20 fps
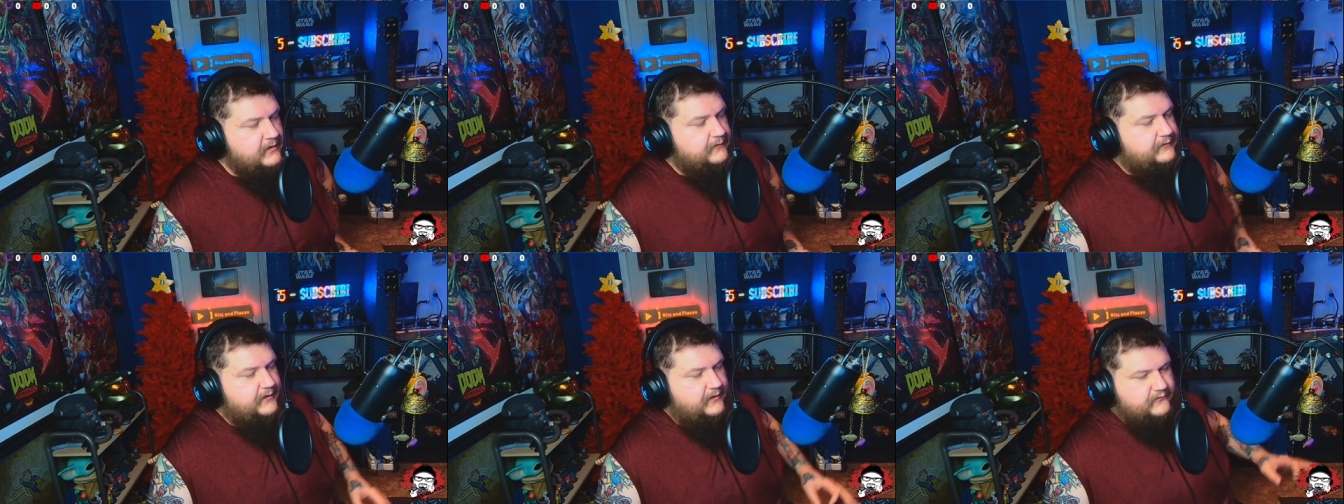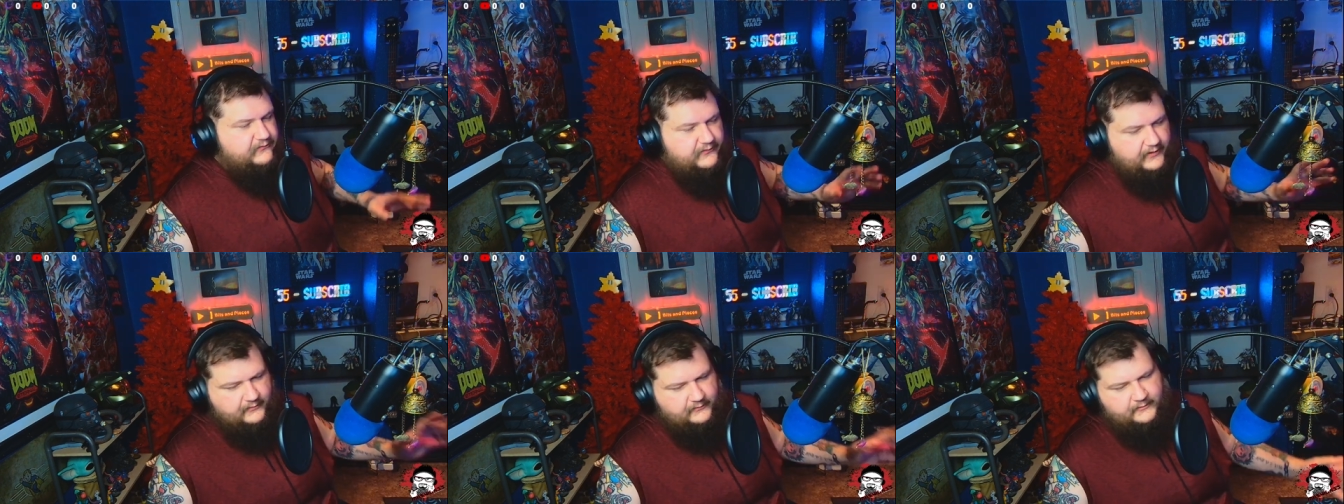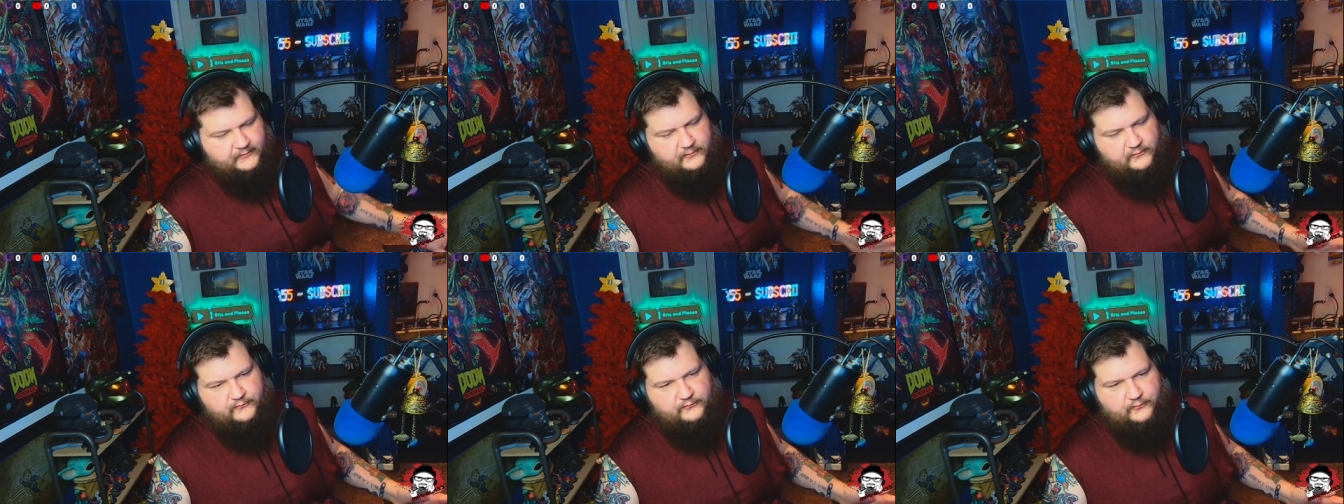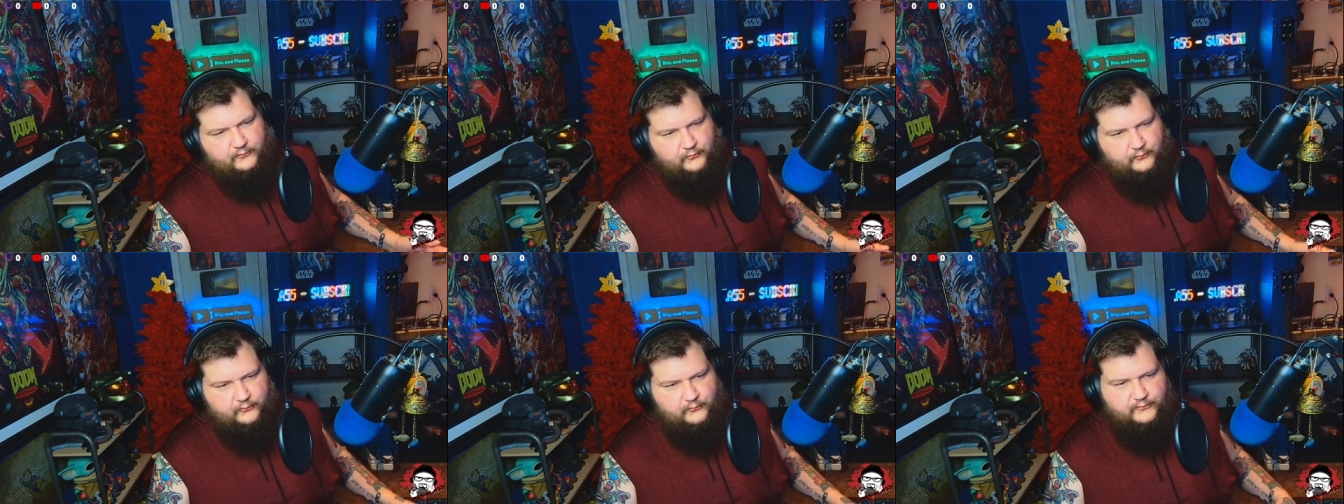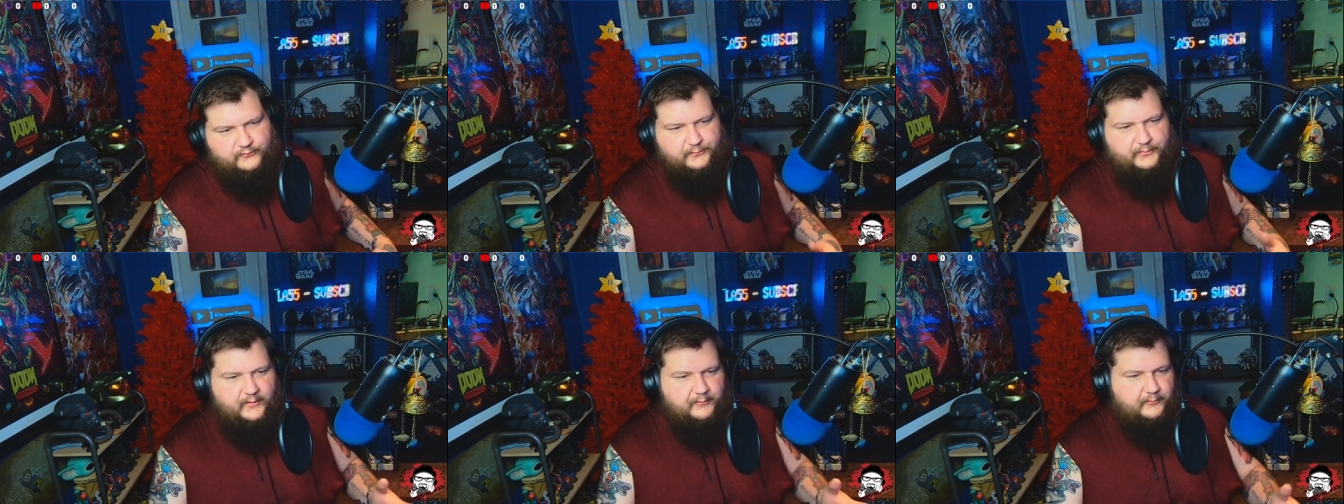Now, Silent Hill 2
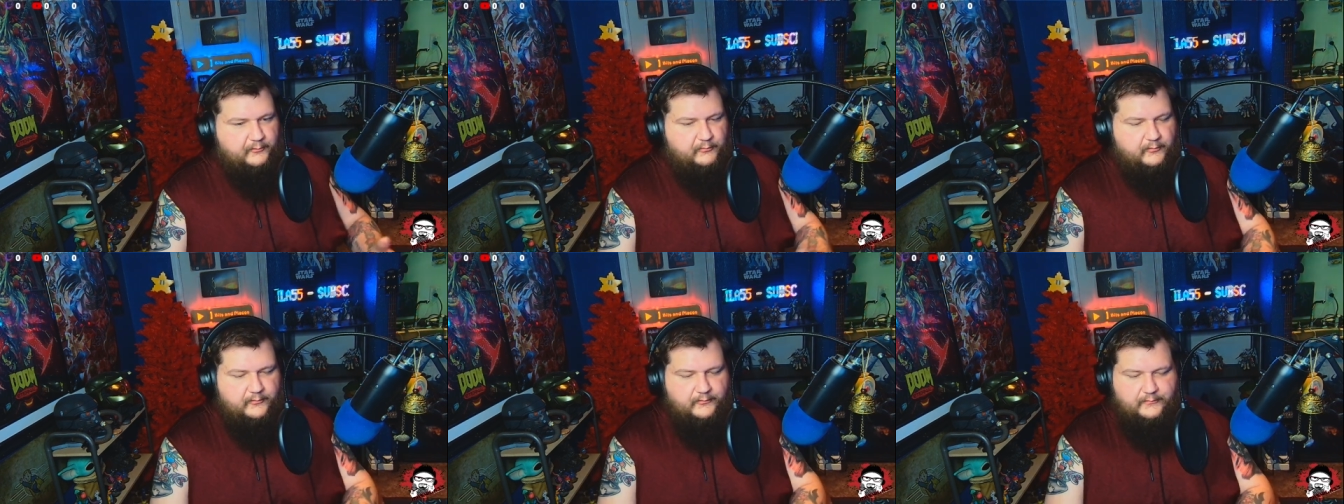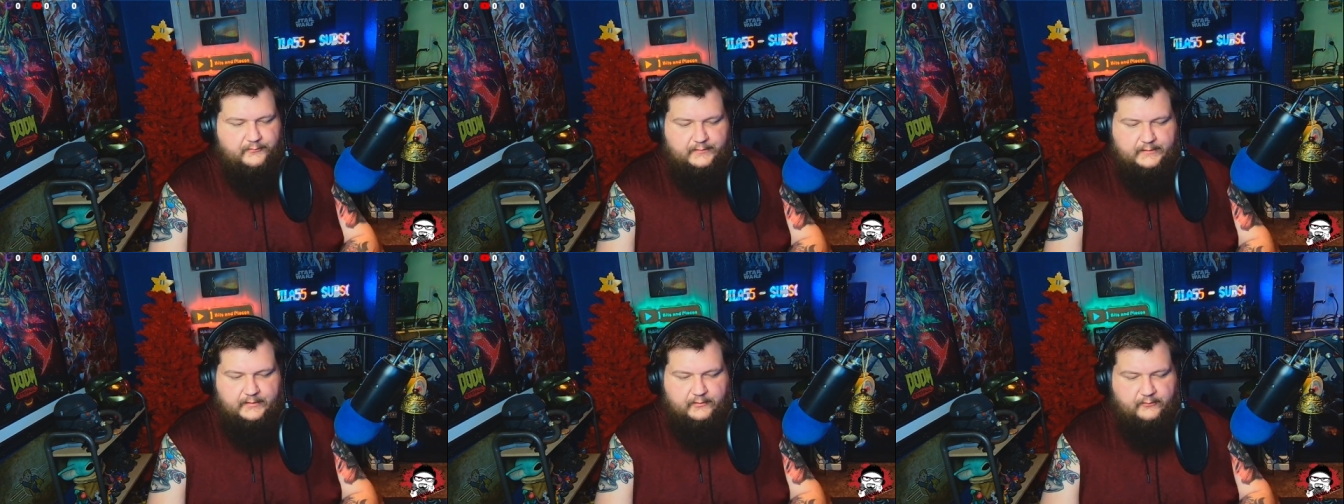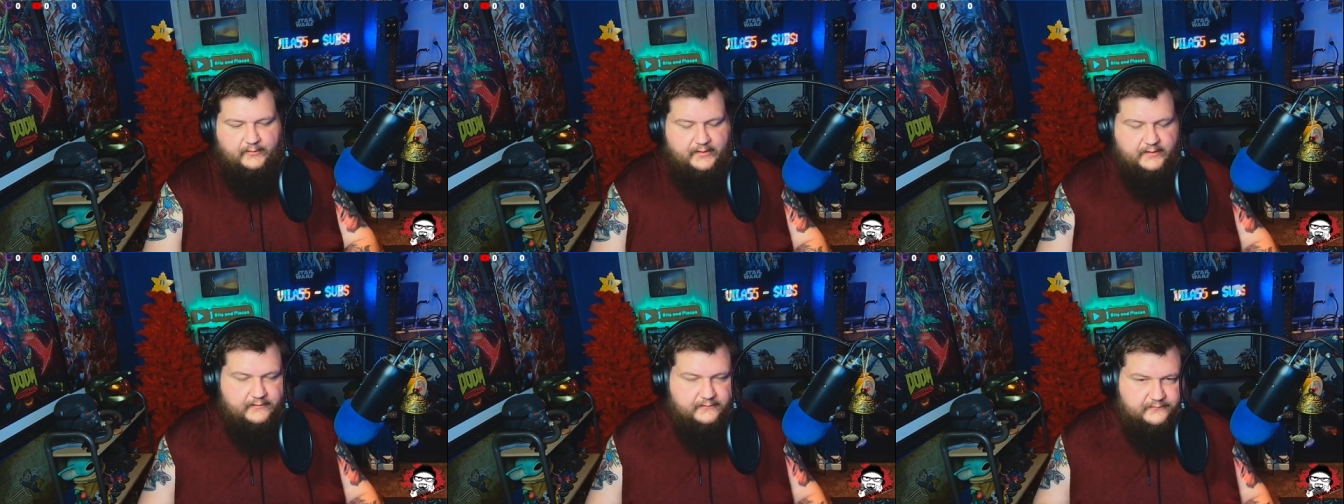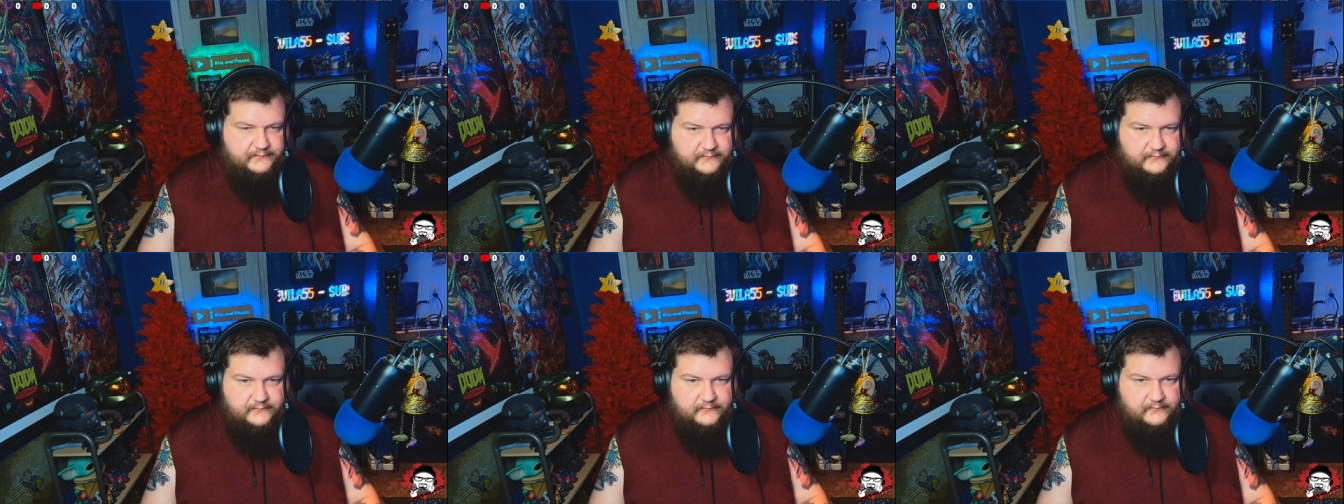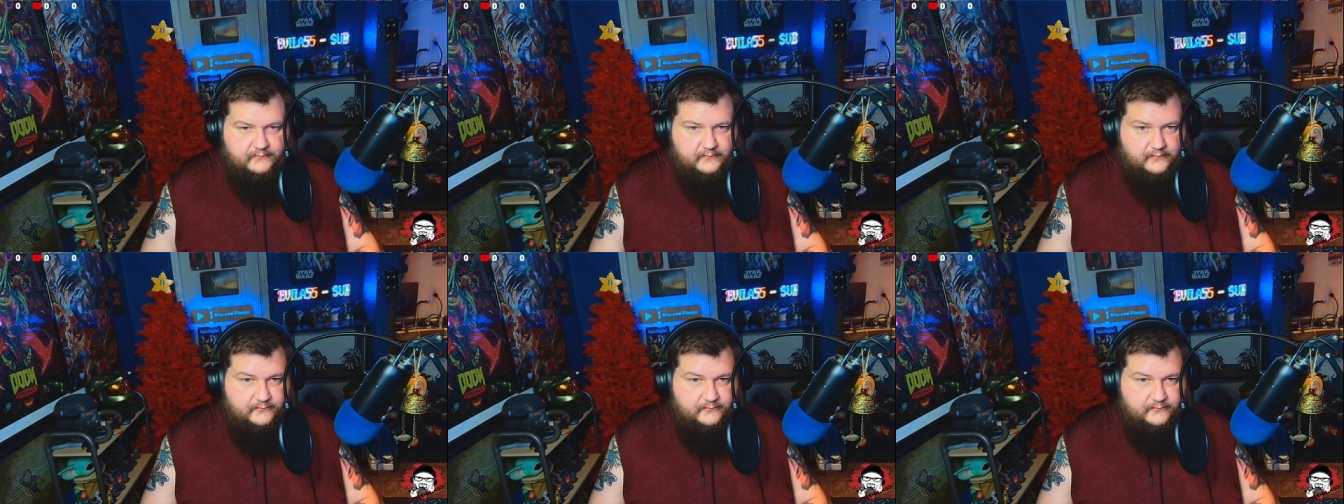is probably one of the greatest